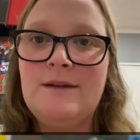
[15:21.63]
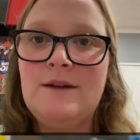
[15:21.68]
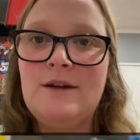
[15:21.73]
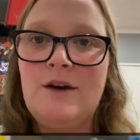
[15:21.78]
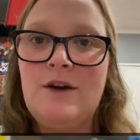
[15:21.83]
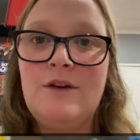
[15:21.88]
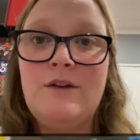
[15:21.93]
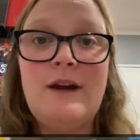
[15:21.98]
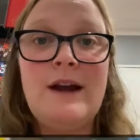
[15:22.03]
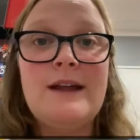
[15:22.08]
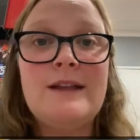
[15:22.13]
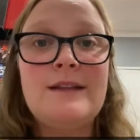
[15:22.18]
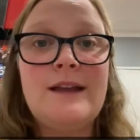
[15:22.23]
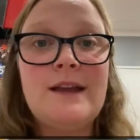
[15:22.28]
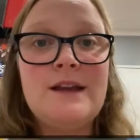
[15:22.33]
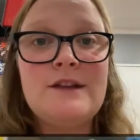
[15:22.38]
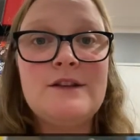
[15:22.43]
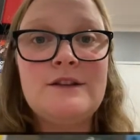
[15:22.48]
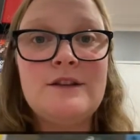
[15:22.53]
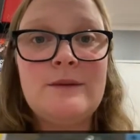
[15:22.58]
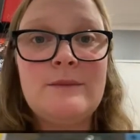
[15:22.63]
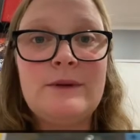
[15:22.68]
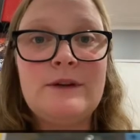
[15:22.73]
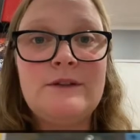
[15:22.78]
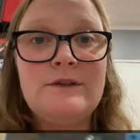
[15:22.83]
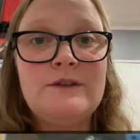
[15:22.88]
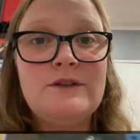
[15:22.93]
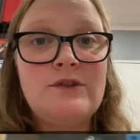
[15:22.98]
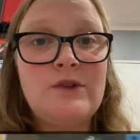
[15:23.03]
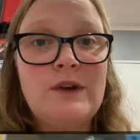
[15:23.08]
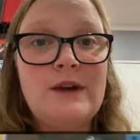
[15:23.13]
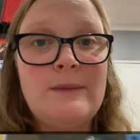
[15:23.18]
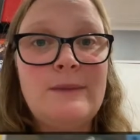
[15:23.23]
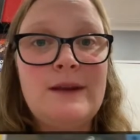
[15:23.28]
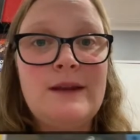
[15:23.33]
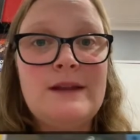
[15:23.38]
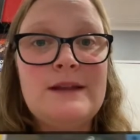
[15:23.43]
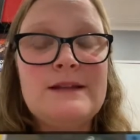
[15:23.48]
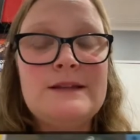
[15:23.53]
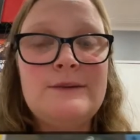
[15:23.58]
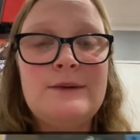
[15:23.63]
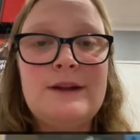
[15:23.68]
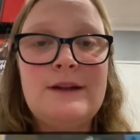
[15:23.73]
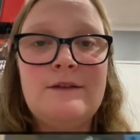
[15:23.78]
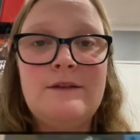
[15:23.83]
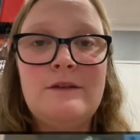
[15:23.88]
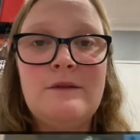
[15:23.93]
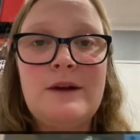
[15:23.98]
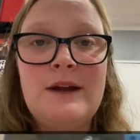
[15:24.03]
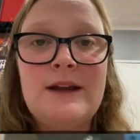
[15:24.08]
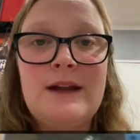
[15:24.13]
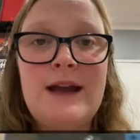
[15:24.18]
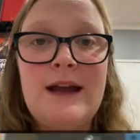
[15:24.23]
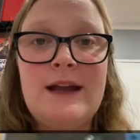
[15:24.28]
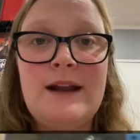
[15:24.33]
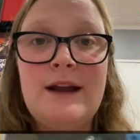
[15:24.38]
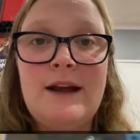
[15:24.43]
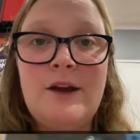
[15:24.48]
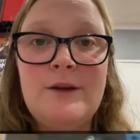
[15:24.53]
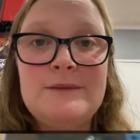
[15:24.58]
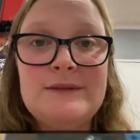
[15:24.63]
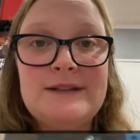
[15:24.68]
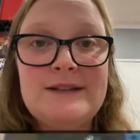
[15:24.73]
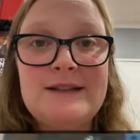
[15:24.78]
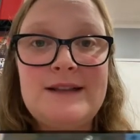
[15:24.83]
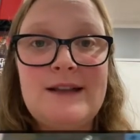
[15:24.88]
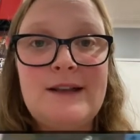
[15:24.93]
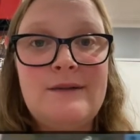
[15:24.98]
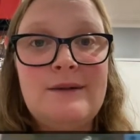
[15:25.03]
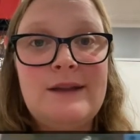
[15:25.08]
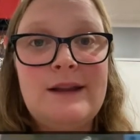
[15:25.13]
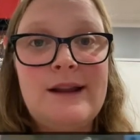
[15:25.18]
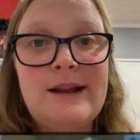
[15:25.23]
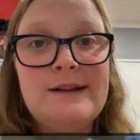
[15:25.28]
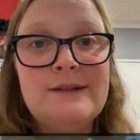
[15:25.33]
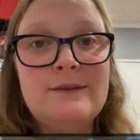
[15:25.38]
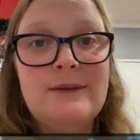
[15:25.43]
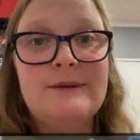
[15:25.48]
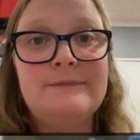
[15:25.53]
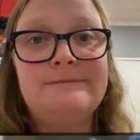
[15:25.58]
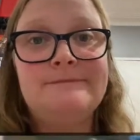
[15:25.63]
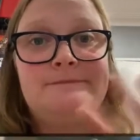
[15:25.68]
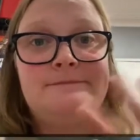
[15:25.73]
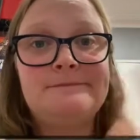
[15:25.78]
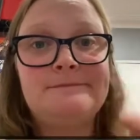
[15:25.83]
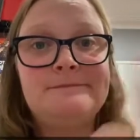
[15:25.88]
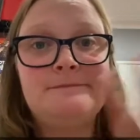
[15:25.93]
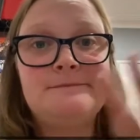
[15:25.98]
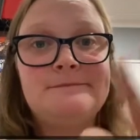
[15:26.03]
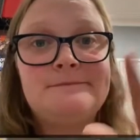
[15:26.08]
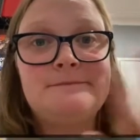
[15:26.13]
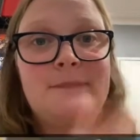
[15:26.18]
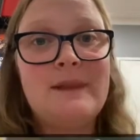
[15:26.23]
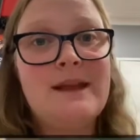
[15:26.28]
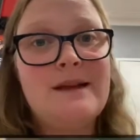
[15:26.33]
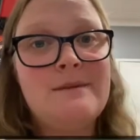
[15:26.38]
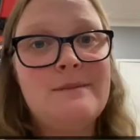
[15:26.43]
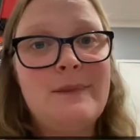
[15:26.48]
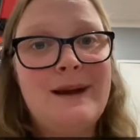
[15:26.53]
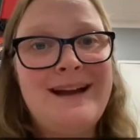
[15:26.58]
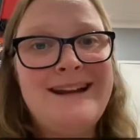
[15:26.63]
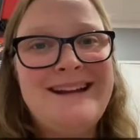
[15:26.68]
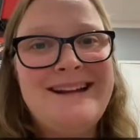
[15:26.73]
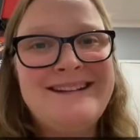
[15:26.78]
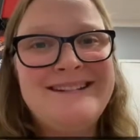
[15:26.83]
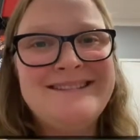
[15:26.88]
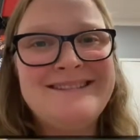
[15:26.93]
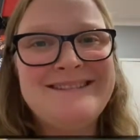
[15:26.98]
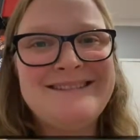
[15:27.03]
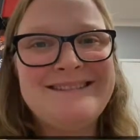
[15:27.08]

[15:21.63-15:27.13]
Alright, thank you so much for joining me in this one everyone and I hope to see you in the next one. Bye now.